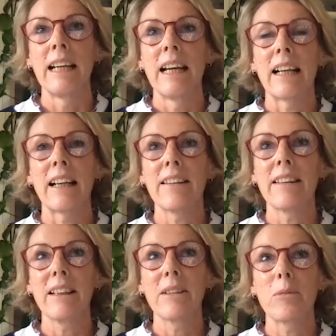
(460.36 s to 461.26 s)
And I
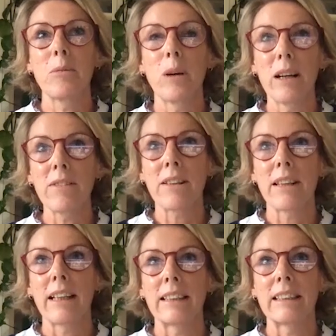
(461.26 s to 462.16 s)
think one of the
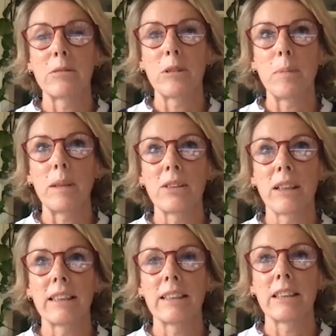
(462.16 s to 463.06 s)
things that we've been
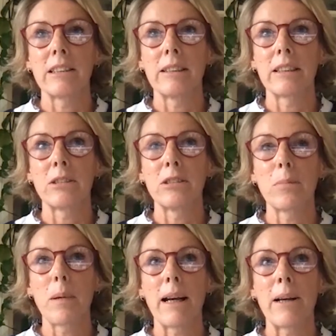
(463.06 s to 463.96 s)
trying to do is talk
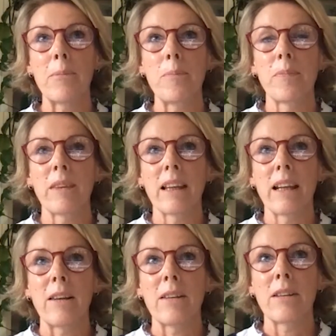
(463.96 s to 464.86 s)
about
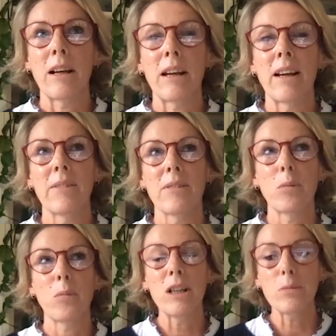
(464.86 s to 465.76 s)
the
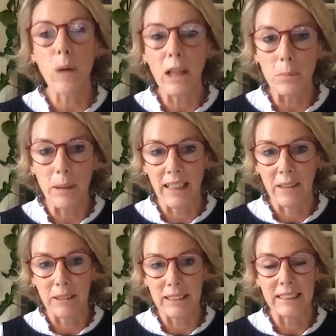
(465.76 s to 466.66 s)
word well-being,
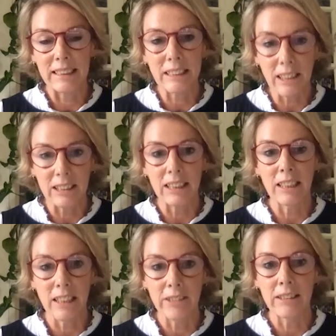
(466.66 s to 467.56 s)
which is such a
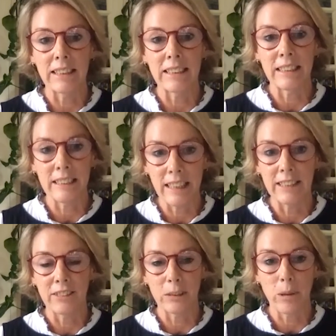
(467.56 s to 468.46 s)
loaded and
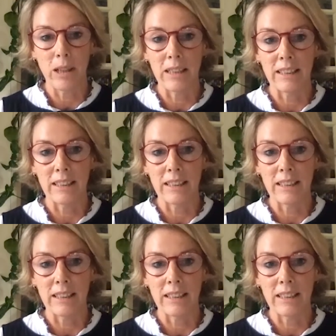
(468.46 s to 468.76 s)
dangerous word.